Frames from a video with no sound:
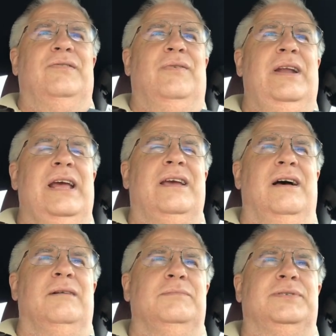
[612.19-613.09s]
when it
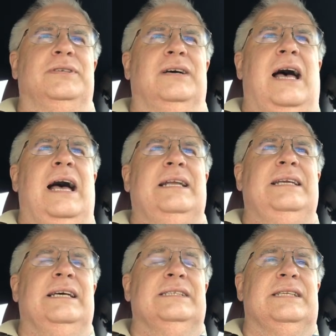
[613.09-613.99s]
comes to
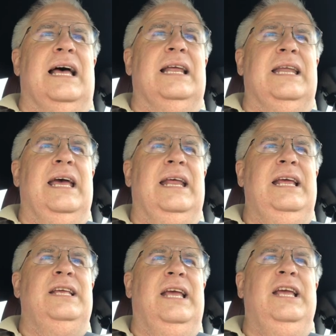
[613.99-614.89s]
ideas like that,
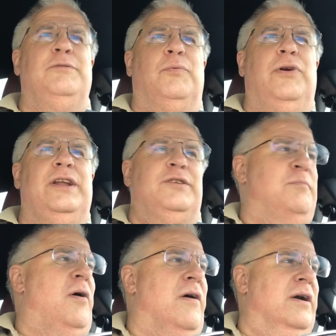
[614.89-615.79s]
he's pretty
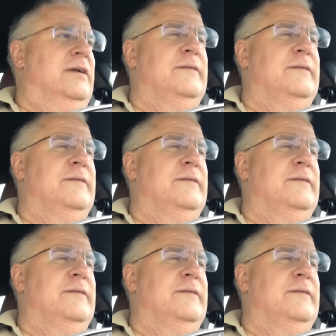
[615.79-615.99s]
smart.